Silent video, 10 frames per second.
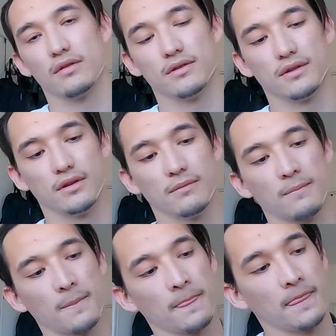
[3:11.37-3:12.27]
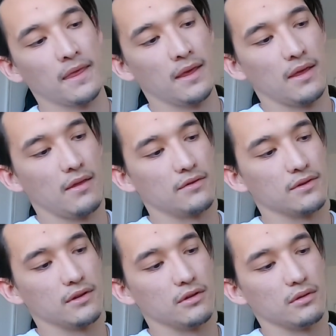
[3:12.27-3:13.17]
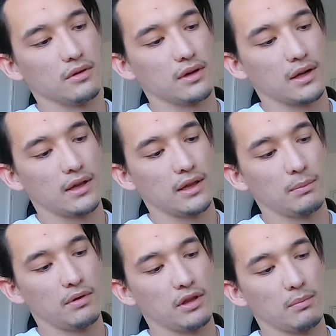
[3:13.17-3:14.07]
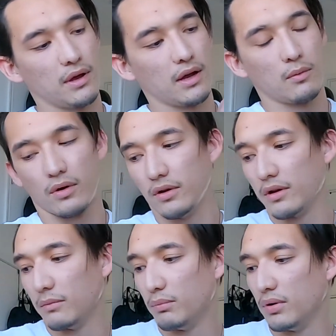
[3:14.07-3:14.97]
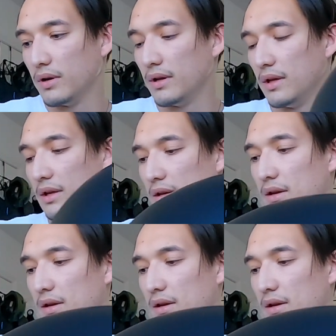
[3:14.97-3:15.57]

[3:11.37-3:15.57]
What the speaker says: see there's a little clip in the back where you can put in